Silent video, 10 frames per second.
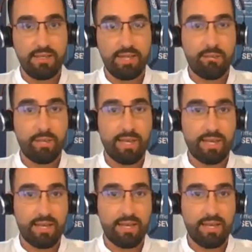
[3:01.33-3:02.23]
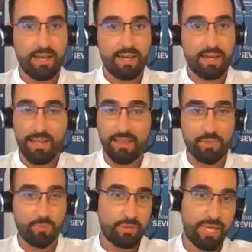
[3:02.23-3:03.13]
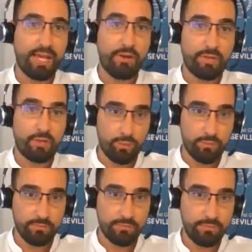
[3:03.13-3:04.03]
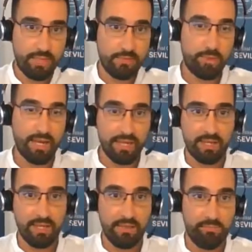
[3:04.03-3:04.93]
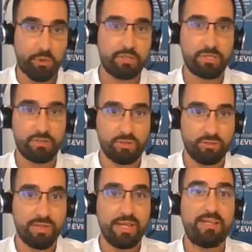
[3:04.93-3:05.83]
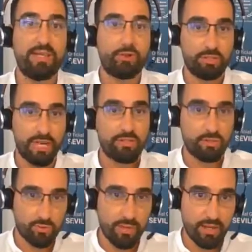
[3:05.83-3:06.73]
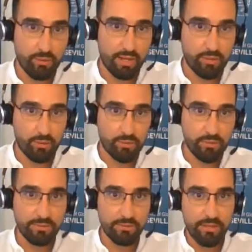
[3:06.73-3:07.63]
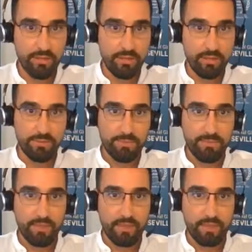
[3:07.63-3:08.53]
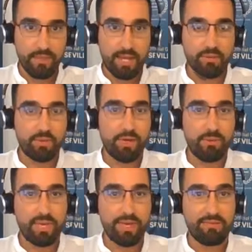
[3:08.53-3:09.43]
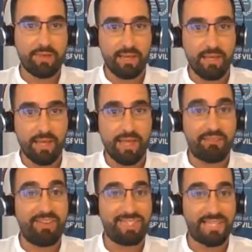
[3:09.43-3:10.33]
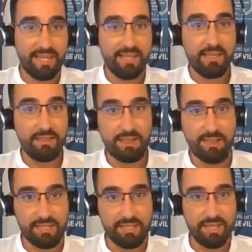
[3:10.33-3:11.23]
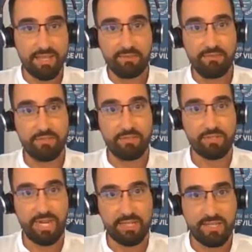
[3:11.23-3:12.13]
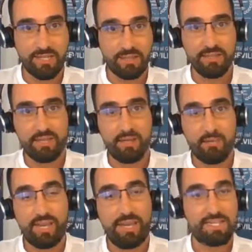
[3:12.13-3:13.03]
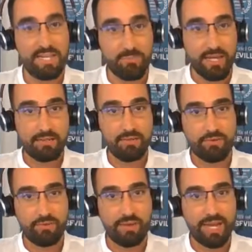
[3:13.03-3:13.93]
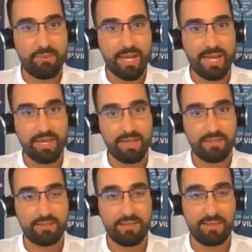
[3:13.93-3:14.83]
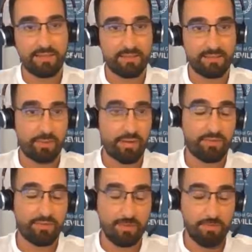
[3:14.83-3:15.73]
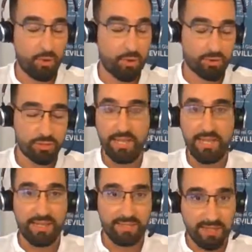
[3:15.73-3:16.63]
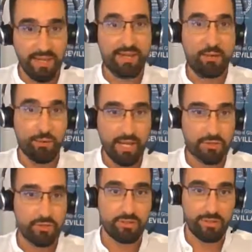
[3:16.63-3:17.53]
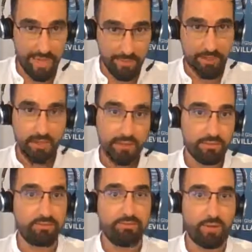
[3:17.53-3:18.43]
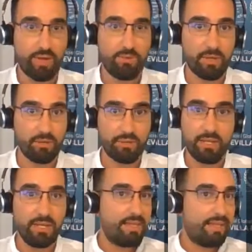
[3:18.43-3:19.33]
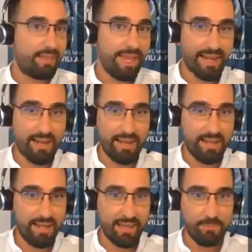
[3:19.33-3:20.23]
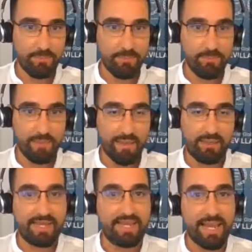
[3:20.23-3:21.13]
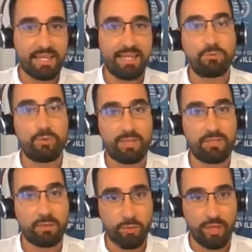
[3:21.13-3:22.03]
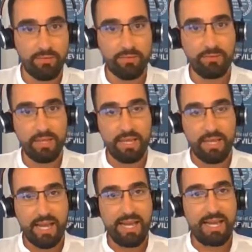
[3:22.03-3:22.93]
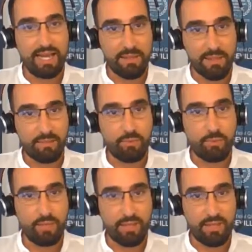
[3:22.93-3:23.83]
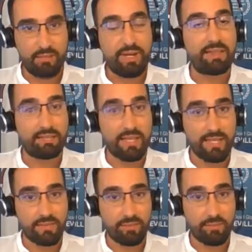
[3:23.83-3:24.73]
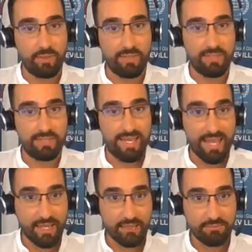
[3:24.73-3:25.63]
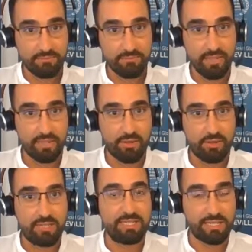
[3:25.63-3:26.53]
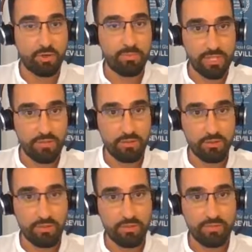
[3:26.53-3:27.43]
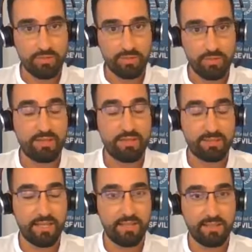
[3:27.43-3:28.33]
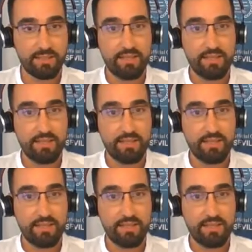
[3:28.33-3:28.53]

and we are ready to take another 2. We are in the process of negotiations with the regulators. Actually, we have a FSA from Seychelles. We have CIMA from Cayman Island. That is one of the most strict regulations ever, okay, because they signed in 2012 an agreement with the United States, with the SEC, the Security and Exchange Commission of the United States,